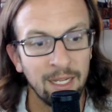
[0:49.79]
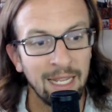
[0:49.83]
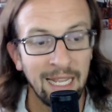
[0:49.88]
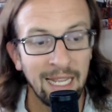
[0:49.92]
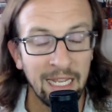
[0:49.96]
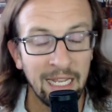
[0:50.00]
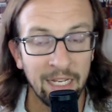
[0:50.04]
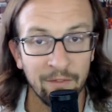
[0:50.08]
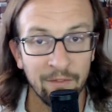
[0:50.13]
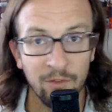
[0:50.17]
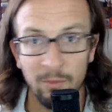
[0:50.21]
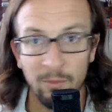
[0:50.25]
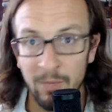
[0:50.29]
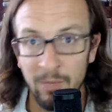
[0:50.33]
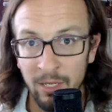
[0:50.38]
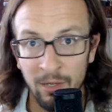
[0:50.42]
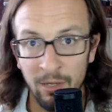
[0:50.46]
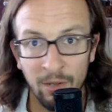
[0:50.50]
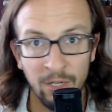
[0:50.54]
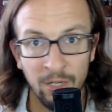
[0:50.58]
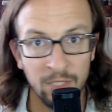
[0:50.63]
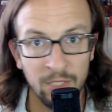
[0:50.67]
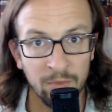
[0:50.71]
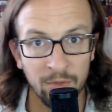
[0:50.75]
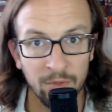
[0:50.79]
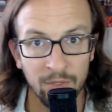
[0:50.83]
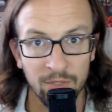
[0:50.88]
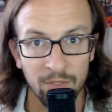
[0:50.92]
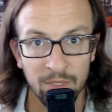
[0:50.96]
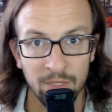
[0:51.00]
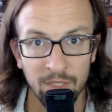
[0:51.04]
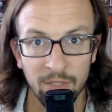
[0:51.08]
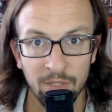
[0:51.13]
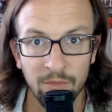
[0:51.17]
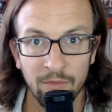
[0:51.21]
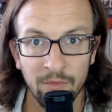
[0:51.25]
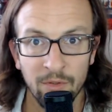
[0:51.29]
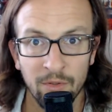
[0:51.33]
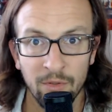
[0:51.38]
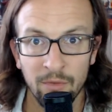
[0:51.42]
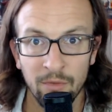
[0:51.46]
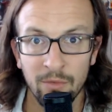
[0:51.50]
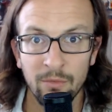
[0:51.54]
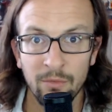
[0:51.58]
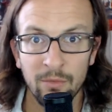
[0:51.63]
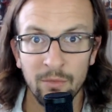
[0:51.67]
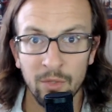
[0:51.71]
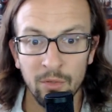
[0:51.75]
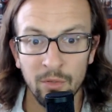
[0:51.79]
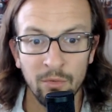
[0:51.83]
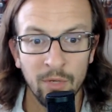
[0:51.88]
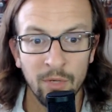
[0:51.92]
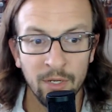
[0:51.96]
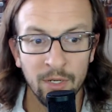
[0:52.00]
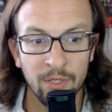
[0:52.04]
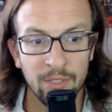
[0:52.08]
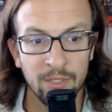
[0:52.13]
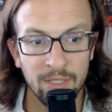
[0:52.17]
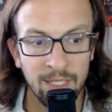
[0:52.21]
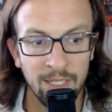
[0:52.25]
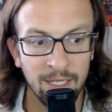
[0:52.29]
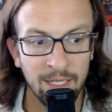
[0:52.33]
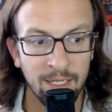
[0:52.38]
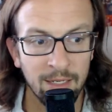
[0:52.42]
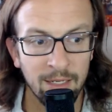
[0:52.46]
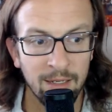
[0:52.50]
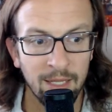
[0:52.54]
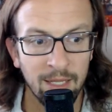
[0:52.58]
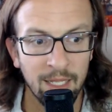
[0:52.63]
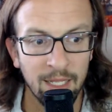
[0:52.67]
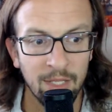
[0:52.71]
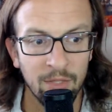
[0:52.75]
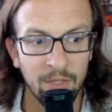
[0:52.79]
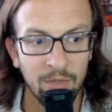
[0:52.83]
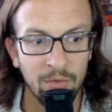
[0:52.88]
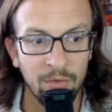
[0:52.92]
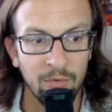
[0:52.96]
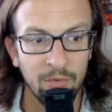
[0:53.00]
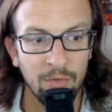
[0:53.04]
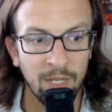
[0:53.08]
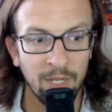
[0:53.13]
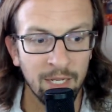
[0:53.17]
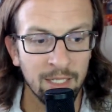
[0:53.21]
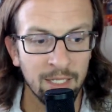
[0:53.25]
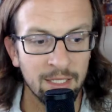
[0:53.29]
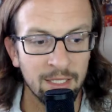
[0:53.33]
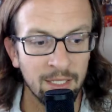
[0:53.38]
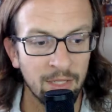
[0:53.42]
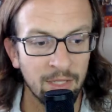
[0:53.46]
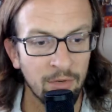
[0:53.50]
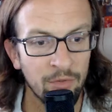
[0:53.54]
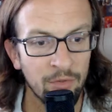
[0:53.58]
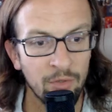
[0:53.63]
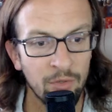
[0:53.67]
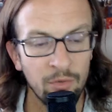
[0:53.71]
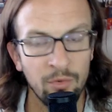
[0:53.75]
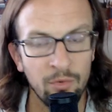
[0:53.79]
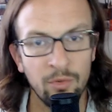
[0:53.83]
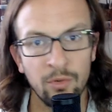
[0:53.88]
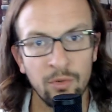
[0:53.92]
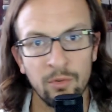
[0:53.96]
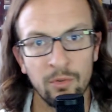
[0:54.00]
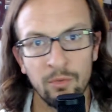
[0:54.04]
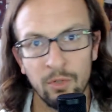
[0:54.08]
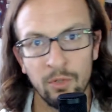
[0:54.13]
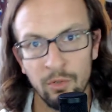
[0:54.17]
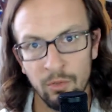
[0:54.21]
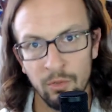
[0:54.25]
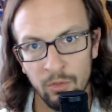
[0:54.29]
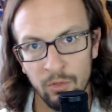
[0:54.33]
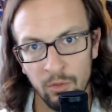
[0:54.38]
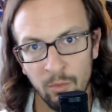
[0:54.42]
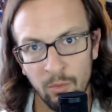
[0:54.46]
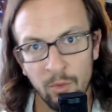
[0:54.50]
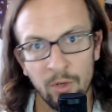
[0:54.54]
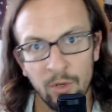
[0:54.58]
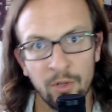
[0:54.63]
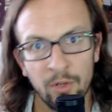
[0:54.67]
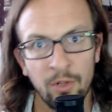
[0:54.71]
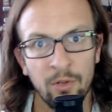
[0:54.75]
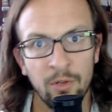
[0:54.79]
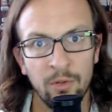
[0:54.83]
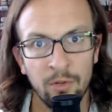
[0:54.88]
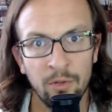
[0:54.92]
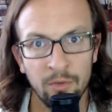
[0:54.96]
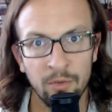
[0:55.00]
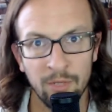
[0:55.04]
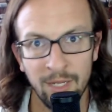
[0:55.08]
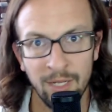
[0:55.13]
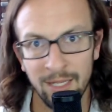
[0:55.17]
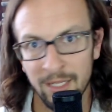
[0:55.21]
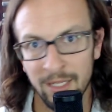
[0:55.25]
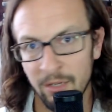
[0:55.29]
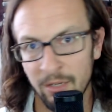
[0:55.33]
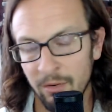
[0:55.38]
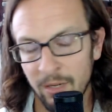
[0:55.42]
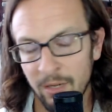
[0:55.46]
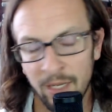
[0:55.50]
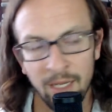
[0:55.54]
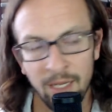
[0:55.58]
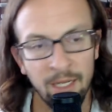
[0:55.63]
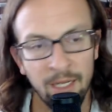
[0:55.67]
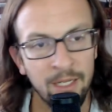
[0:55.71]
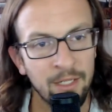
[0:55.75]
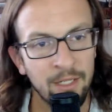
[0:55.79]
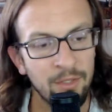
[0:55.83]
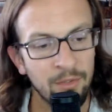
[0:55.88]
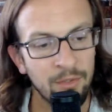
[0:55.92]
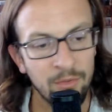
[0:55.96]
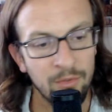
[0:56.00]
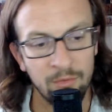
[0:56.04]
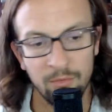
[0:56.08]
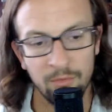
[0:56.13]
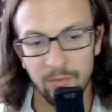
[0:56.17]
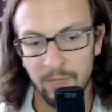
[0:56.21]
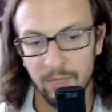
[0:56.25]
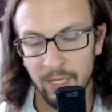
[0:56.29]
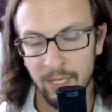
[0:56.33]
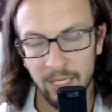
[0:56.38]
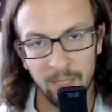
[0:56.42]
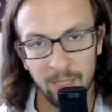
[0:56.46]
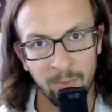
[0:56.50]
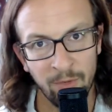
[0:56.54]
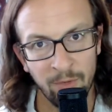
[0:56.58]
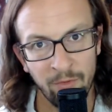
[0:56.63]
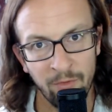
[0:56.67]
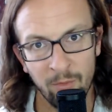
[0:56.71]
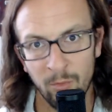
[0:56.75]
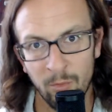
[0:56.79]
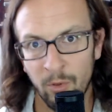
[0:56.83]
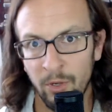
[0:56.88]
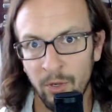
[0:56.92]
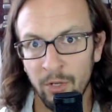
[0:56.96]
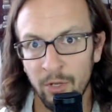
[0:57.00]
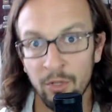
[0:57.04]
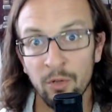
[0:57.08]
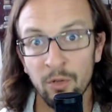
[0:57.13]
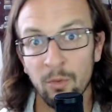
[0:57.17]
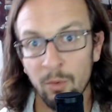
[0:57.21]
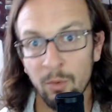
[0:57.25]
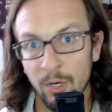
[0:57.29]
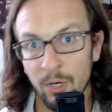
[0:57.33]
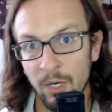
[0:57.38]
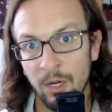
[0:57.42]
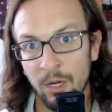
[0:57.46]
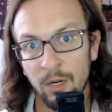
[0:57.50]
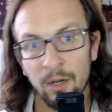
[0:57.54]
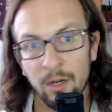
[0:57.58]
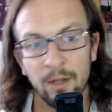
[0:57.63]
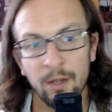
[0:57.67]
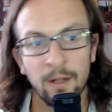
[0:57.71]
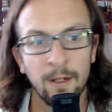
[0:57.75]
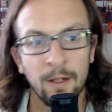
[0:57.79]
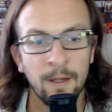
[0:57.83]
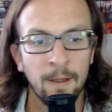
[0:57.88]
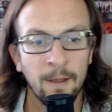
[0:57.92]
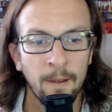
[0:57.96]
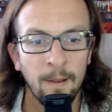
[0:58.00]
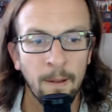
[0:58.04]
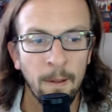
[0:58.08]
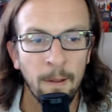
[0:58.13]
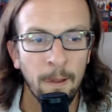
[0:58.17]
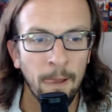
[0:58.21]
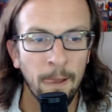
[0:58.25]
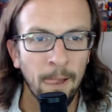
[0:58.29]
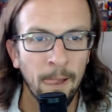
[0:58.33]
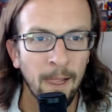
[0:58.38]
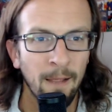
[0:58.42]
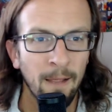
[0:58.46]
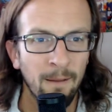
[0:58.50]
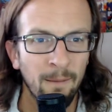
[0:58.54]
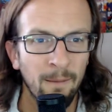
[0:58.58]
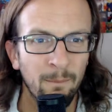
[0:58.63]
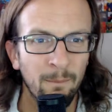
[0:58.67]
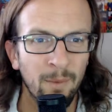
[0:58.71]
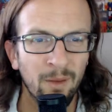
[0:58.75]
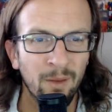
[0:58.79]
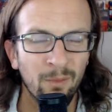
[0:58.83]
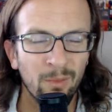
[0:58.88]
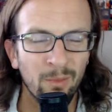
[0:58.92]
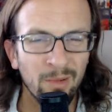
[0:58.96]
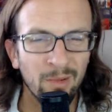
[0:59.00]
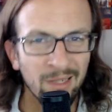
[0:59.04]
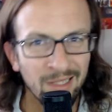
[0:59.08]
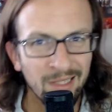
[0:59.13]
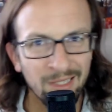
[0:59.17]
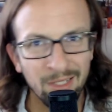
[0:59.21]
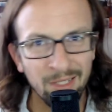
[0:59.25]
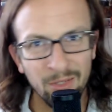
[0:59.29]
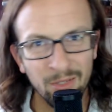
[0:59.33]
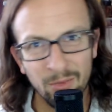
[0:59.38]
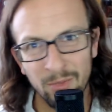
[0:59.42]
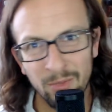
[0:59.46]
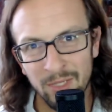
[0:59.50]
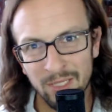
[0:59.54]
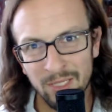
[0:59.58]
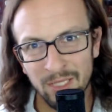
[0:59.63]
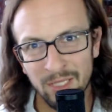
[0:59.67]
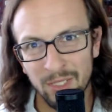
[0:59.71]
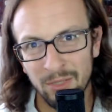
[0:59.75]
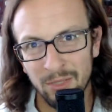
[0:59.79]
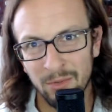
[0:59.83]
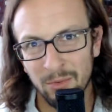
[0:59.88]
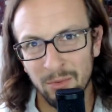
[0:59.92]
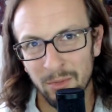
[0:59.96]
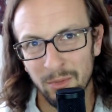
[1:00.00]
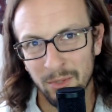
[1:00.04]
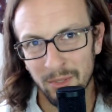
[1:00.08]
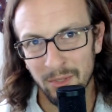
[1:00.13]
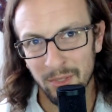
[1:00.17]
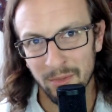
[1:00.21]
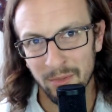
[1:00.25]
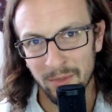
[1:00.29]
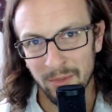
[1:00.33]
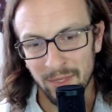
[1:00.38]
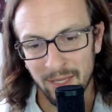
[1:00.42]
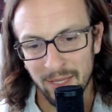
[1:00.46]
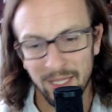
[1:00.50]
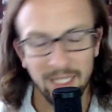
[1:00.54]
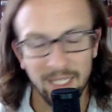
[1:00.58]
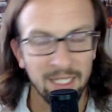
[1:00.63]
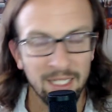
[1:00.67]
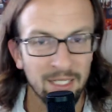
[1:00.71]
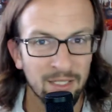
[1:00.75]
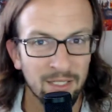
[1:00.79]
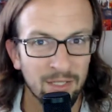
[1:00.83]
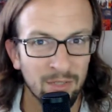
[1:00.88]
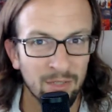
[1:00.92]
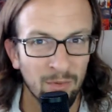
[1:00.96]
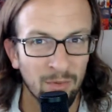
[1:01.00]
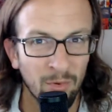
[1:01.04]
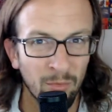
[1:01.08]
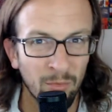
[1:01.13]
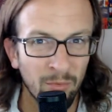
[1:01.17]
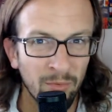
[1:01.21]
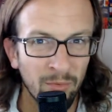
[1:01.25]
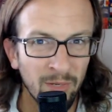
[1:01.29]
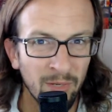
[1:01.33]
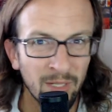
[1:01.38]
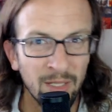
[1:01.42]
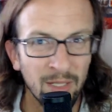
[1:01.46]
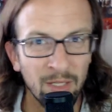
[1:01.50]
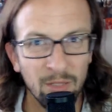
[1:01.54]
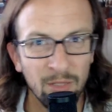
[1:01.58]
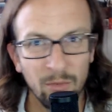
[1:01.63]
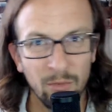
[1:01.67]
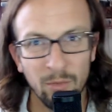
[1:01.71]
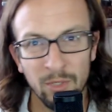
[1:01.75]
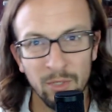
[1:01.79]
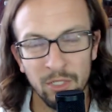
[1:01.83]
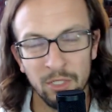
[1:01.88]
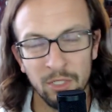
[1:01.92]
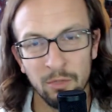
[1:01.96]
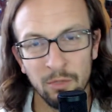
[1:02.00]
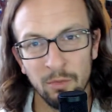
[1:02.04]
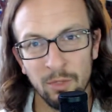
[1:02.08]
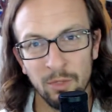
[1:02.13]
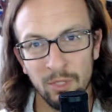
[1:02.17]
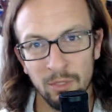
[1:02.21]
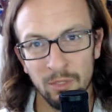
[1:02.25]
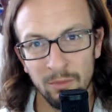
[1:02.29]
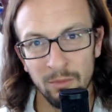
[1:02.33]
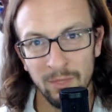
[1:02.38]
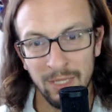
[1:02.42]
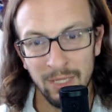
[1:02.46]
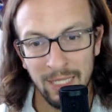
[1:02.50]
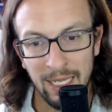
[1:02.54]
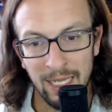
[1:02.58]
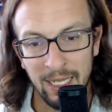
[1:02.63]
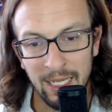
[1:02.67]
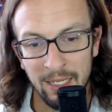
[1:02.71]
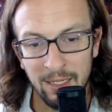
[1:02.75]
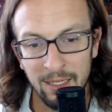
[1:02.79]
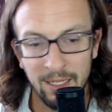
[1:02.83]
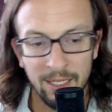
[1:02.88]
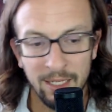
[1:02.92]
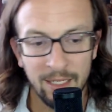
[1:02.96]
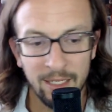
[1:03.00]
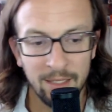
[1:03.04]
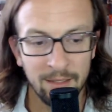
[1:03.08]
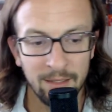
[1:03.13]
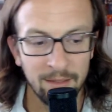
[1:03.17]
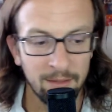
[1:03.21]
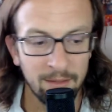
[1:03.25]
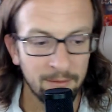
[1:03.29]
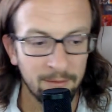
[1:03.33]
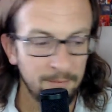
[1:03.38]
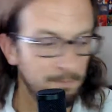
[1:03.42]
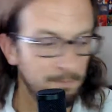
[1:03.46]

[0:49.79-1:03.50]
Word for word: and if you're being honest with yourself, you you understand that you kind of sit there and you do your you do your work, you do your daily grind, and you get up every morning, you work hard, but really you wish you were doing this, or really you wish you were doing that, and